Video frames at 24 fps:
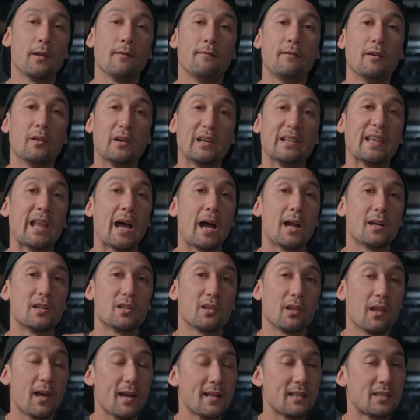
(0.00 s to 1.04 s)
a very
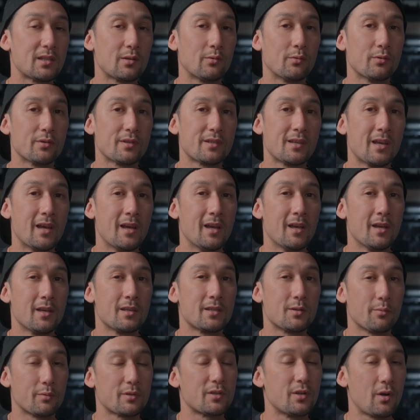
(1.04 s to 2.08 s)
large light source.
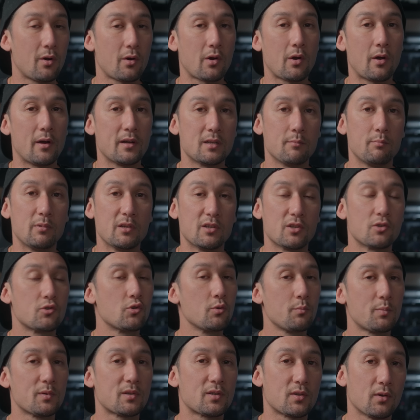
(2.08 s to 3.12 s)
So it's not going to be
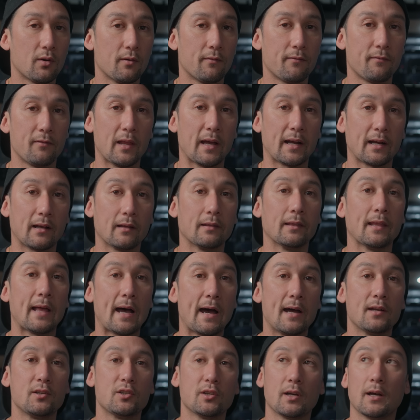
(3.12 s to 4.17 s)
super soft like a
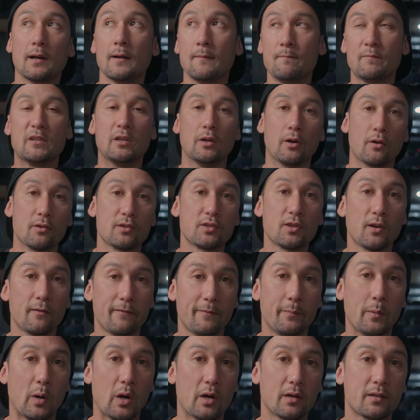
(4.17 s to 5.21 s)
larger,
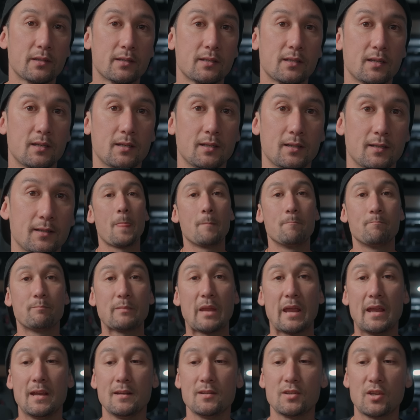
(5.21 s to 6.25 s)
softbox.
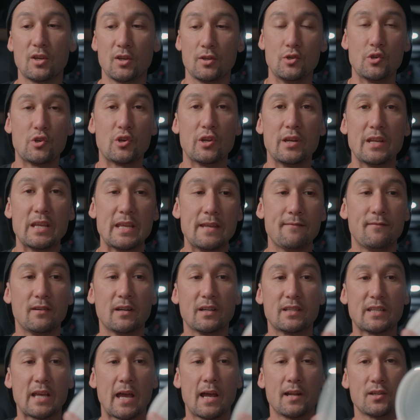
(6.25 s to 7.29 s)
And you can even
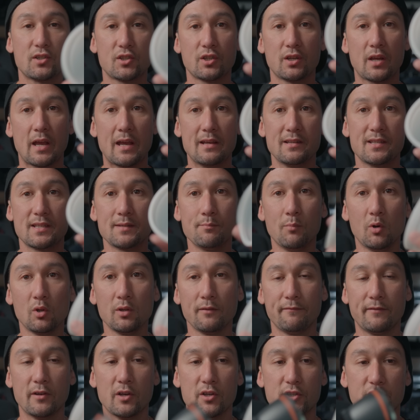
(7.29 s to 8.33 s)
attach a
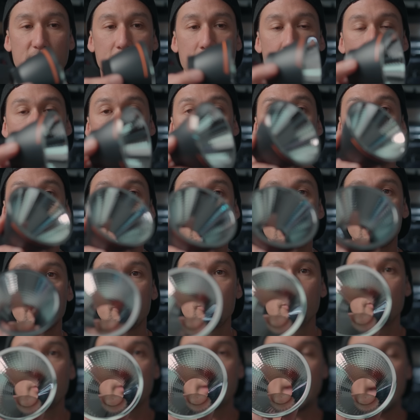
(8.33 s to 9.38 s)
smaller version
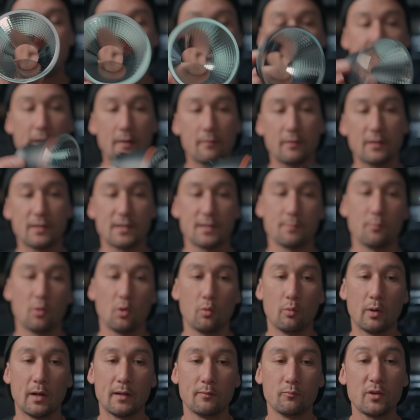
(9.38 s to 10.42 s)
onto that very
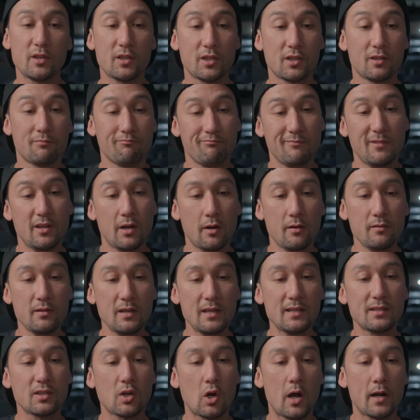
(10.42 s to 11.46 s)
small one, which,
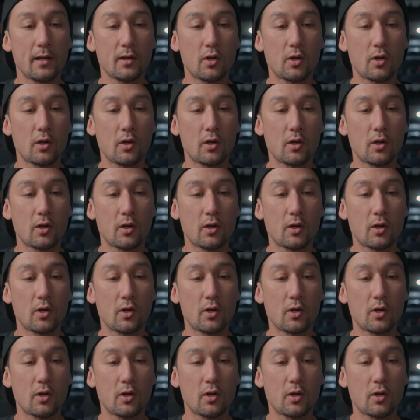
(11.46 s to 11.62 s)
is kind